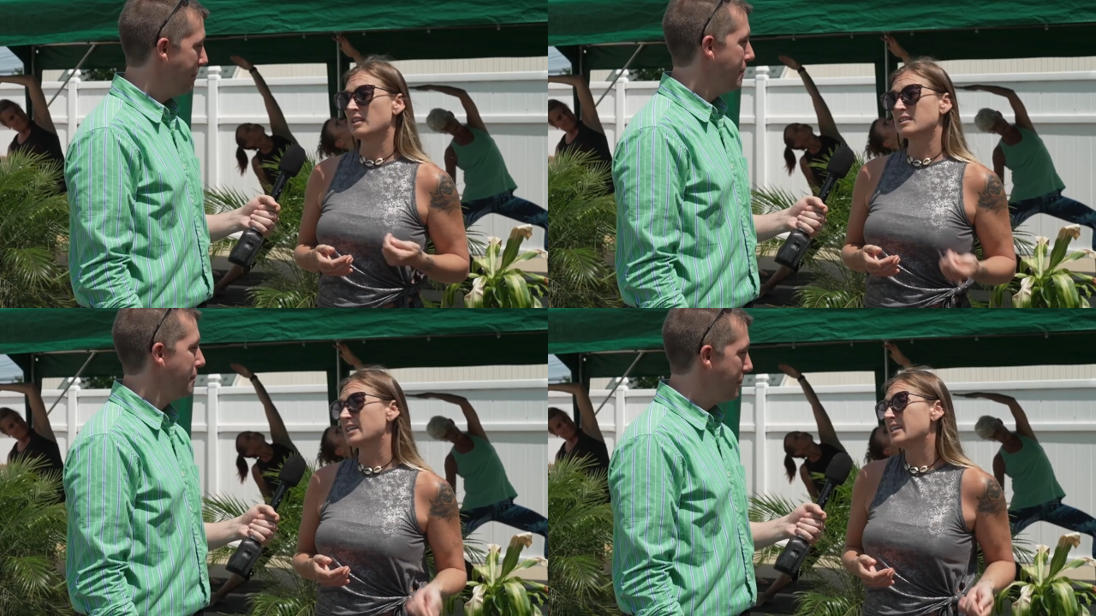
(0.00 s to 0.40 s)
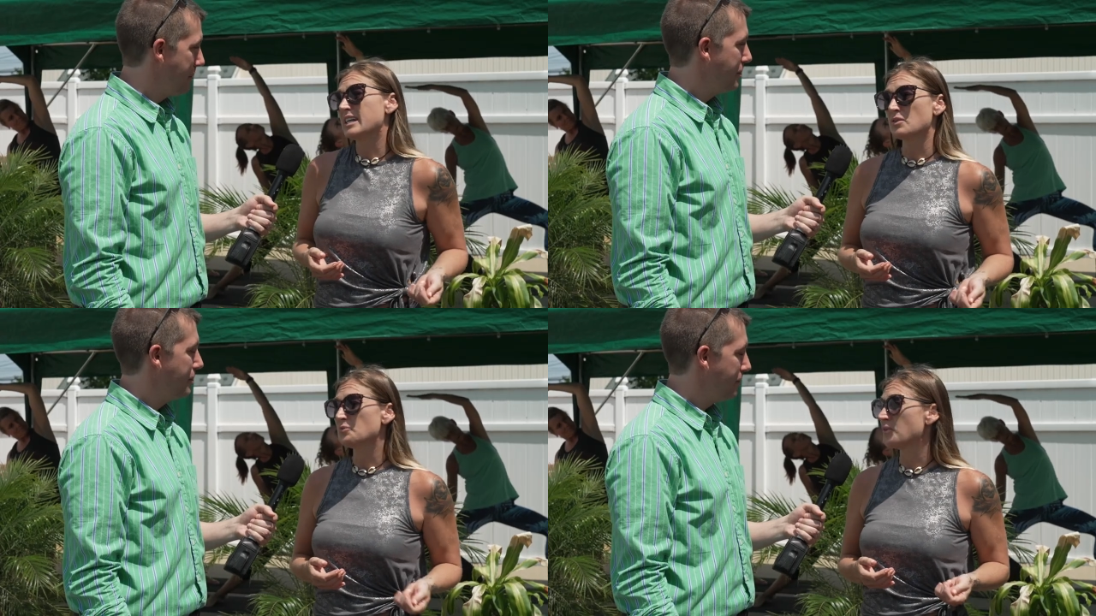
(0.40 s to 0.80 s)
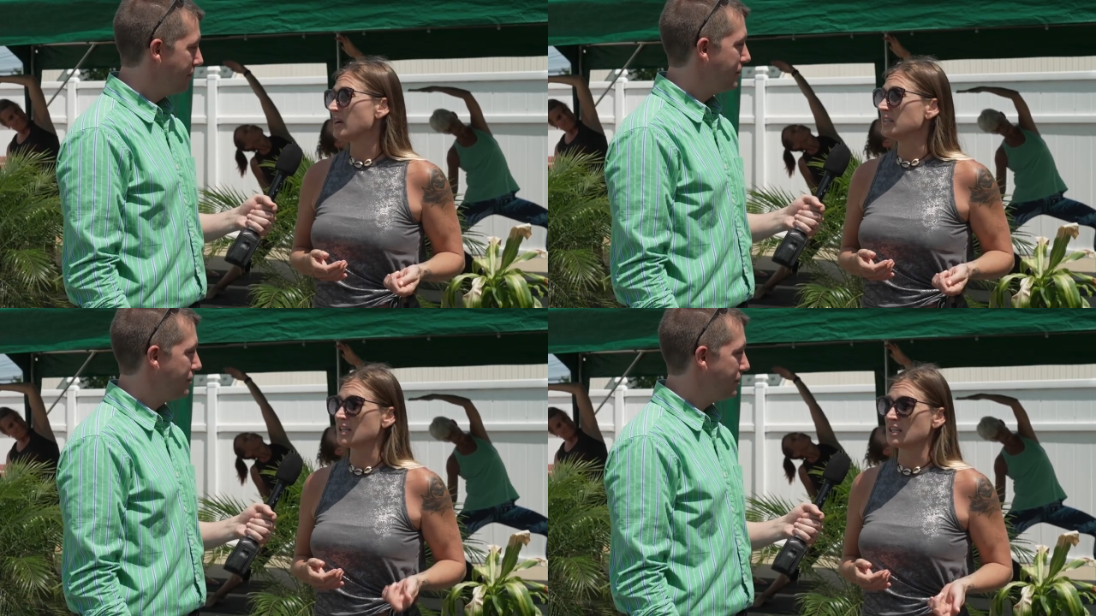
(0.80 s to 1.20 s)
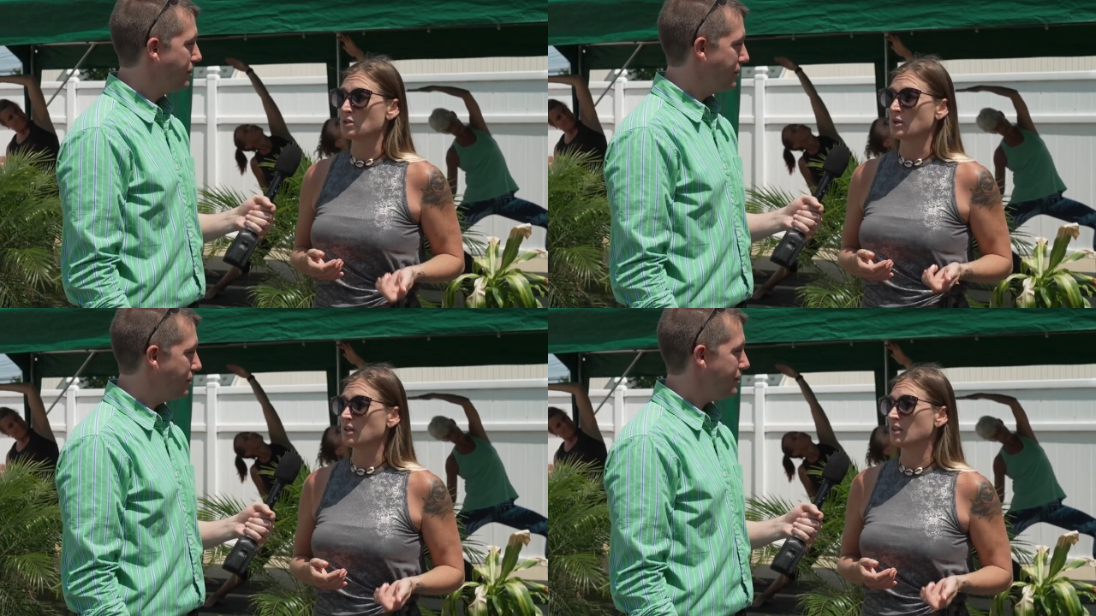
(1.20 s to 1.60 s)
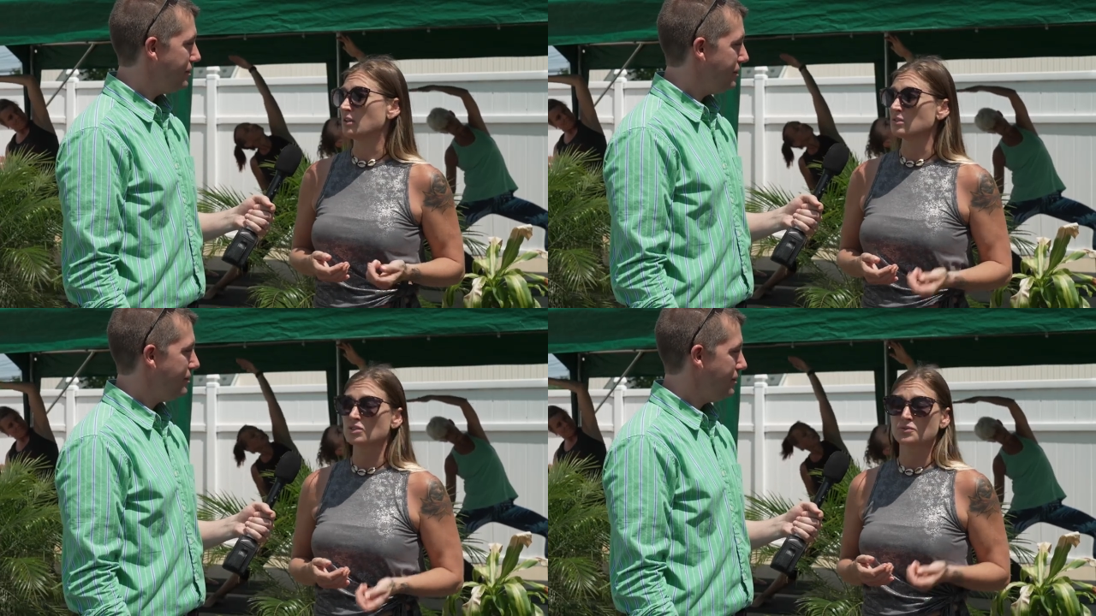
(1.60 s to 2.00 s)
Speaker 1: that they can't find anywhere
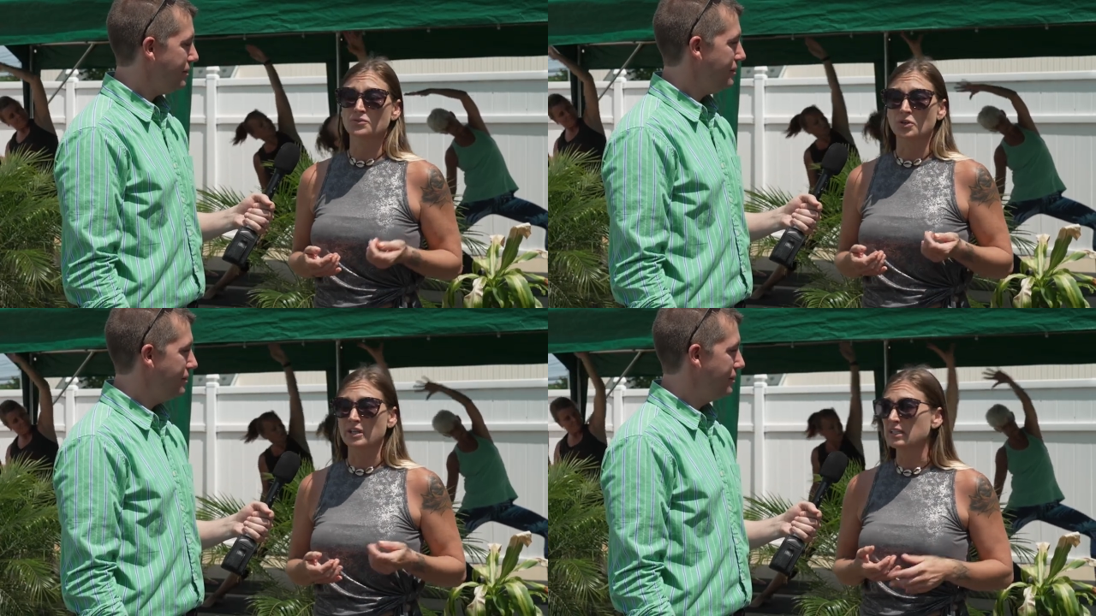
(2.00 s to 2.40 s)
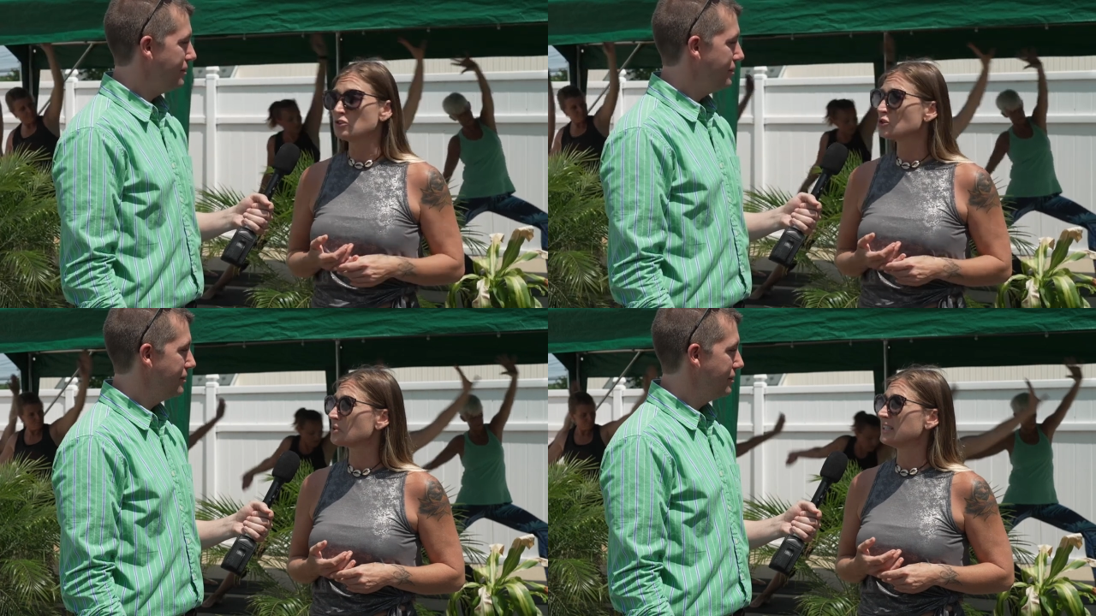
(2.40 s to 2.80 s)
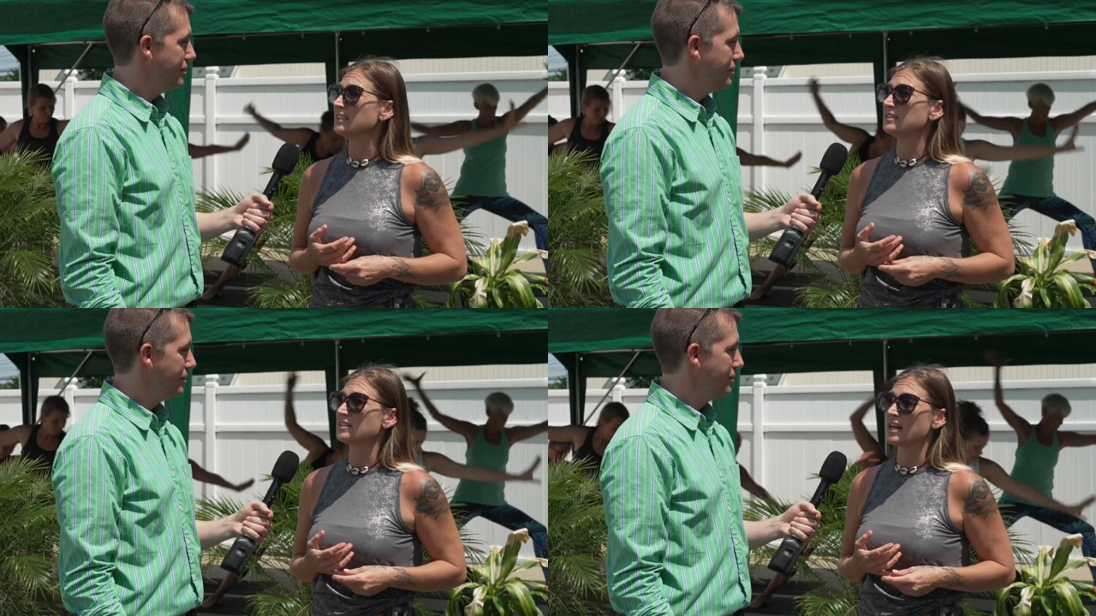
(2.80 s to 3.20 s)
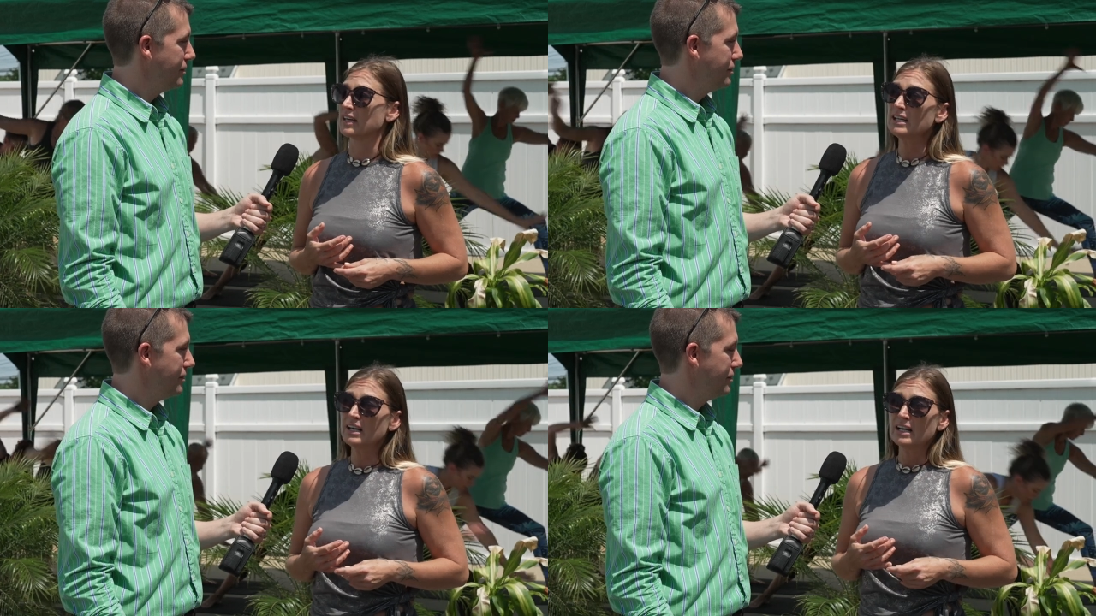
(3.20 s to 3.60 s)
else, for injuries that